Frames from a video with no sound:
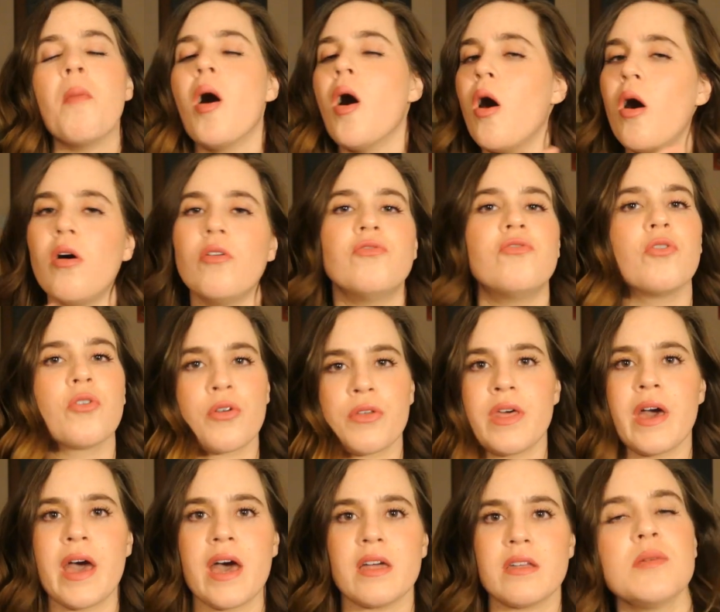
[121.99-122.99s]
all for
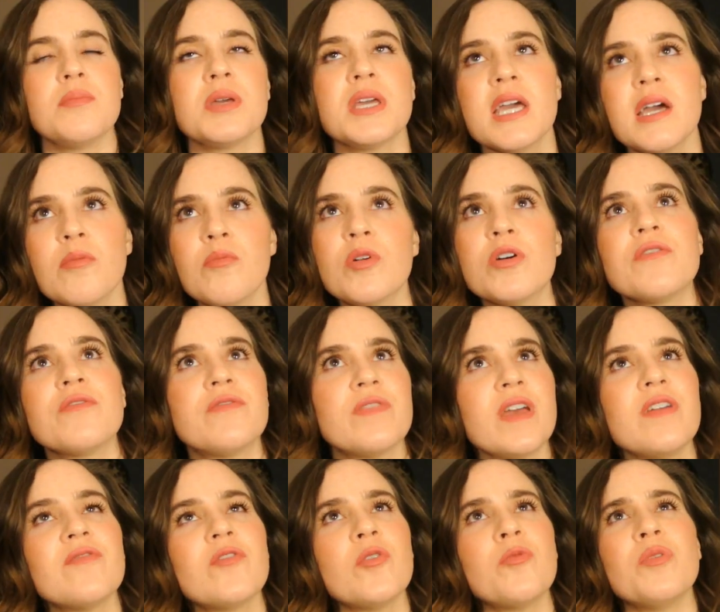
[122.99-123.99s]
that. It began one
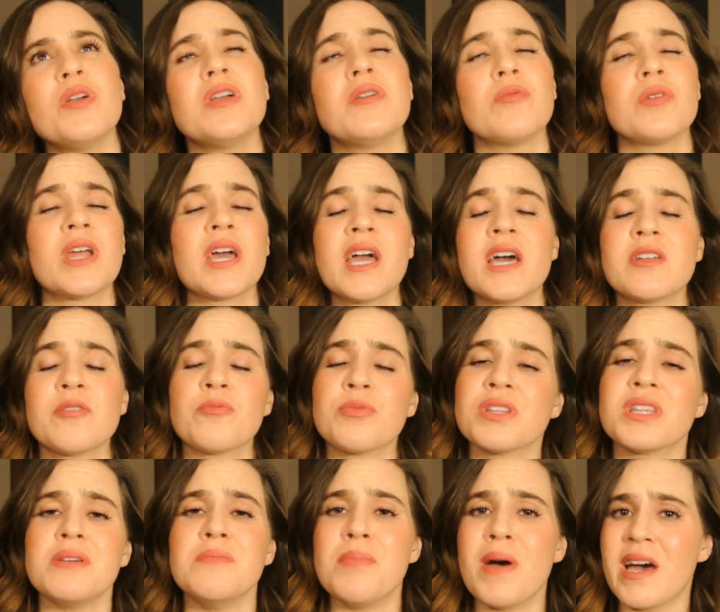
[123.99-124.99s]
fateful week when I had a
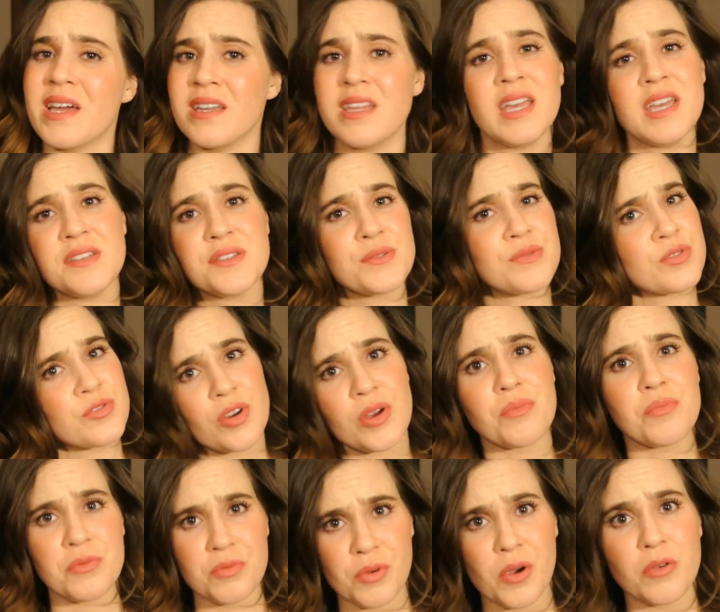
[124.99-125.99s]
really bad case of
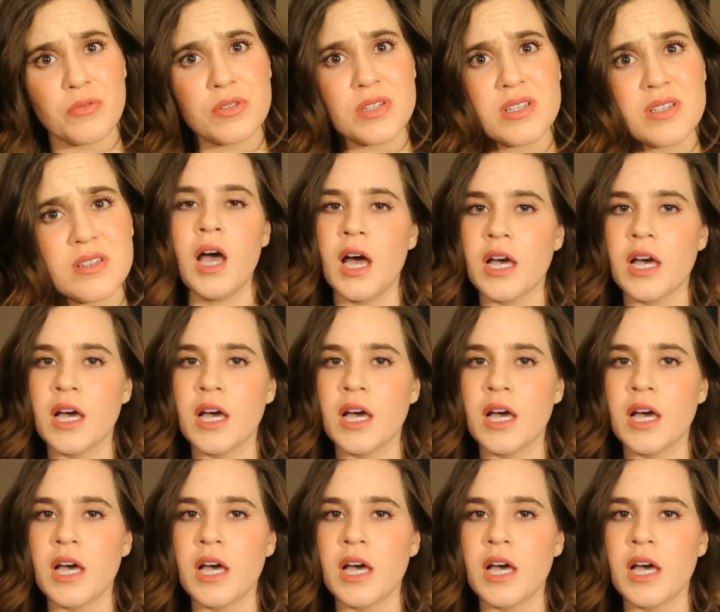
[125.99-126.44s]
strep throat.